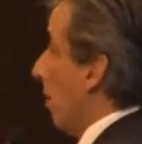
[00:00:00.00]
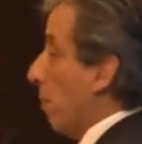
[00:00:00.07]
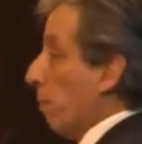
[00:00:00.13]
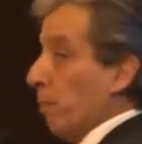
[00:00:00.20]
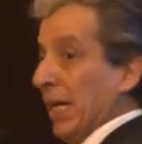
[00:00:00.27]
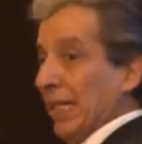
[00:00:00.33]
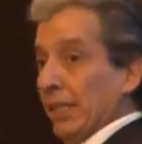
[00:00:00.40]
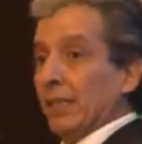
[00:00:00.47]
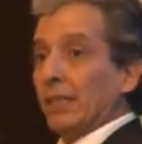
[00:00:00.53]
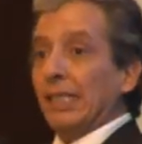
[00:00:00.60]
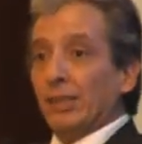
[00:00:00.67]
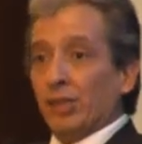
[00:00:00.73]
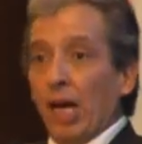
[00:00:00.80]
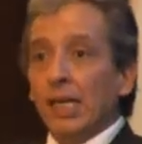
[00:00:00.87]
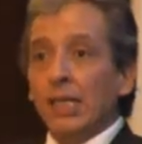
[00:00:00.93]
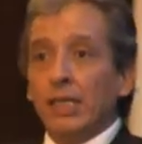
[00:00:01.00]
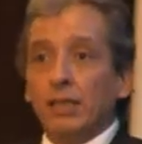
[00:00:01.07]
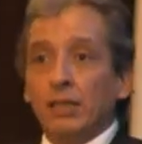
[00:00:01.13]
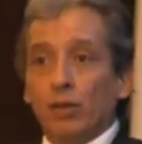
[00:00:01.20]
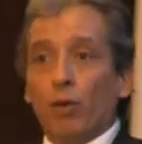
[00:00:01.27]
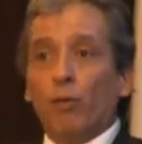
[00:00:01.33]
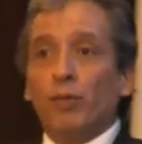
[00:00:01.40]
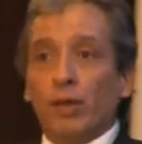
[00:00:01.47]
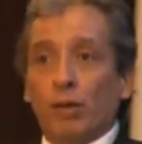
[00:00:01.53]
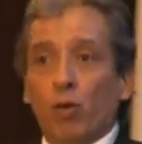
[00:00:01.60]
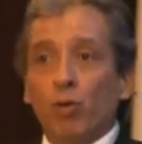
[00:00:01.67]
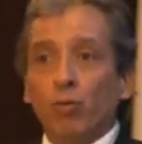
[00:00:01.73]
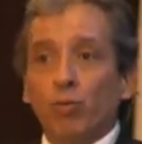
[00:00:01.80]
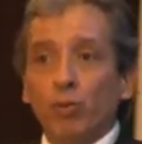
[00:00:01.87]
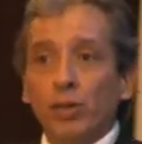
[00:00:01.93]
But the challenge of the
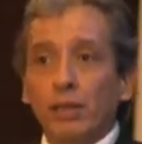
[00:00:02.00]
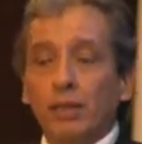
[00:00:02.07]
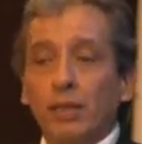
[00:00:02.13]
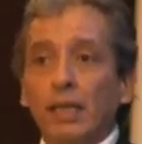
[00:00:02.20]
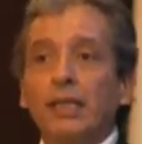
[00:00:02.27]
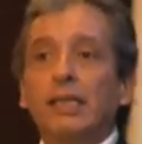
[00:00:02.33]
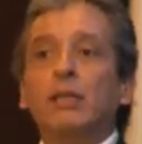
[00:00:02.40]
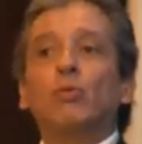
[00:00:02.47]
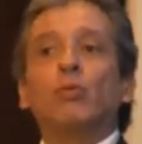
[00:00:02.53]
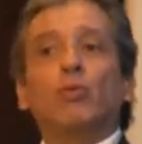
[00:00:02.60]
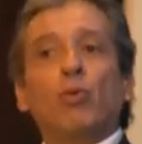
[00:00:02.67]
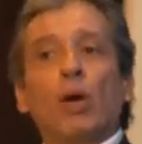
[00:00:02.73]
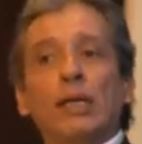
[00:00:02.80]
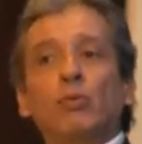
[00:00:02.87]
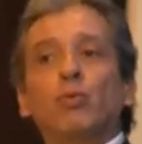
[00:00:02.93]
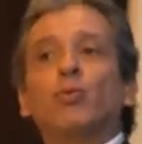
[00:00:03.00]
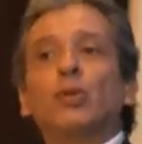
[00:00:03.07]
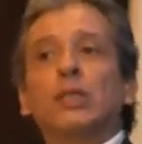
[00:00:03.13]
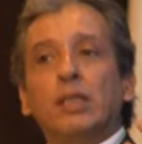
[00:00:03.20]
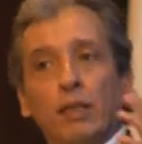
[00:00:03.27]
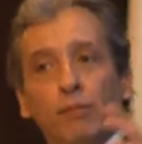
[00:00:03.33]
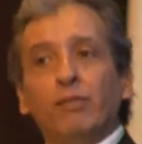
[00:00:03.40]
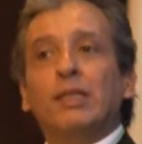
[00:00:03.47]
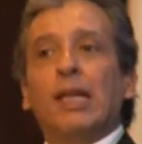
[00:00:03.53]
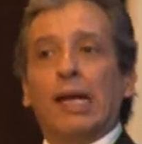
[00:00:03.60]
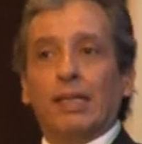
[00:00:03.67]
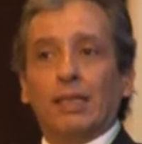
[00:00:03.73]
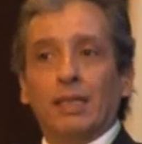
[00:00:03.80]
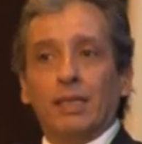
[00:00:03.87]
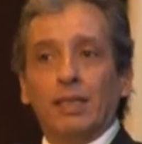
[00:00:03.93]
countries is to try to receive
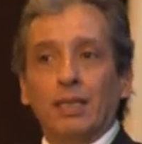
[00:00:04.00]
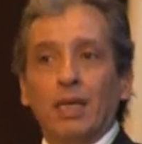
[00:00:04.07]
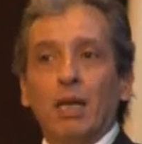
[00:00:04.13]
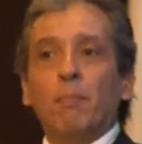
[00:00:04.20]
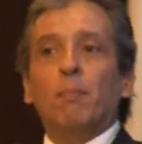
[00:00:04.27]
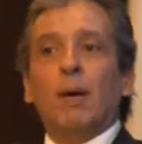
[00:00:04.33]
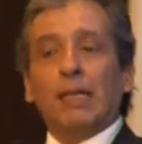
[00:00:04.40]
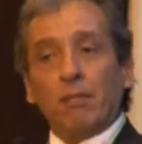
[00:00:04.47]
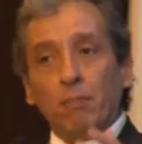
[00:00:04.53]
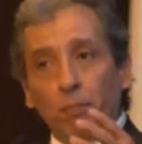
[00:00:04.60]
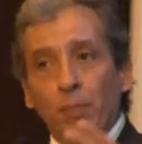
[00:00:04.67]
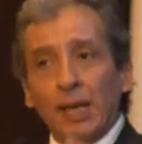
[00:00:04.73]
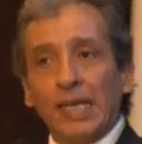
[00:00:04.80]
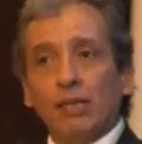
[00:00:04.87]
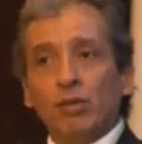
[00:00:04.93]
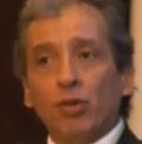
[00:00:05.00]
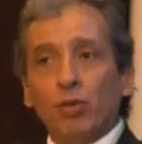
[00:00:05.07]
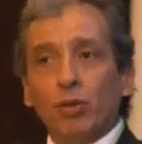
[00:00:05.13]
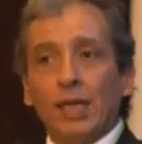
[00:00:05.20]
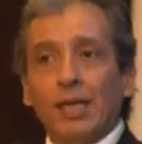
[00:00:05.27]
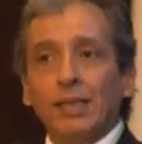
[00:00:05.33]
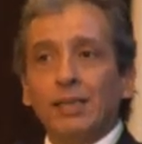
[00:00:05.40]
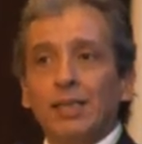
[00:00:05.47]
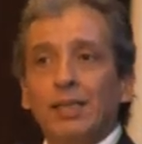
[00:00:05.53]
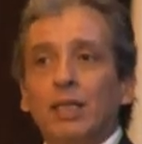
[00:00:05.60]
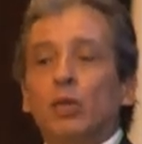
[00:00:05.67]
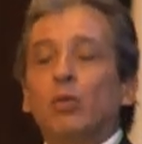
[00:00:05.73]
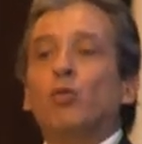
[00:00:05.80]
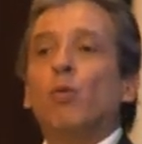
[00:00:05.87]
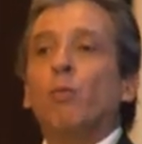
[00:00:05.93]
that, but based on
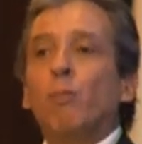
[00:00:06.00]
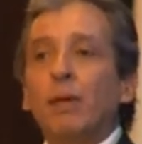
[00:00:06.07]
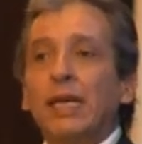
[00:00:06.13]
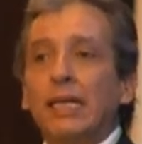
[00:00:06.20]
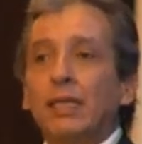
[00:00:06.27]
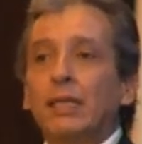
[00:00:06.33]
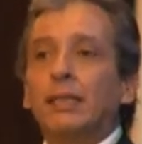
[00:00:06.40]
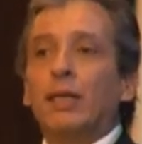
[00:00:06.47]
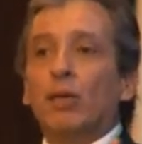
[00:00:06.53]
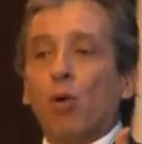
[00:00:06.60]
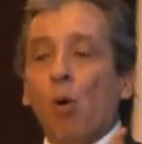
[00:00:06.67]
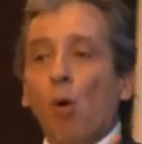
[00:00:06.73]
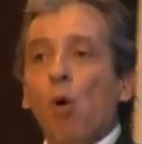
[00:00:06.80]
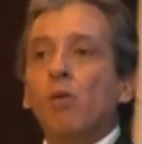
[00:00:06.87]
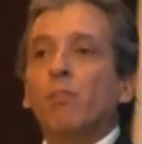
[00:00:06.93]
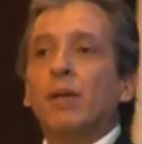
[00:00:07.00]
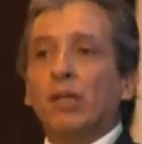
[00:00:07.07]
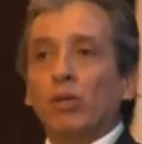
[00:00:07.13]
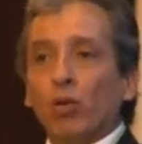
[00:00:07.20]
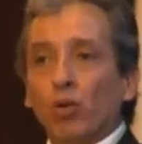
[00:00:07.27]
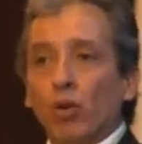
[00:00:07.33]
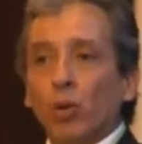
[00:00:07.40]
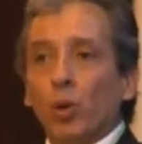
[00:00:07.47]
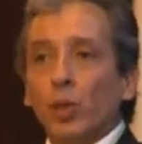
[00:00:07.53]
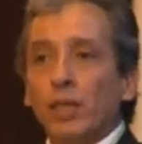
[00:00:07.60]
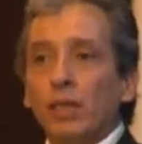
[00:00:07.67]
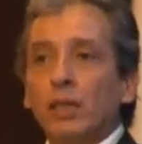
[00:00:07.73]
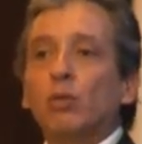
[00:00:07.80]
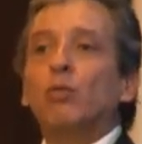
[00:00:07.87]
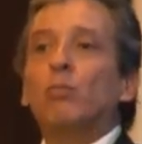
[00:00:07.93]
that, to build their own
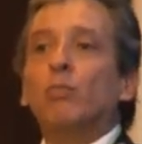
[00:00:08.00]
methodology to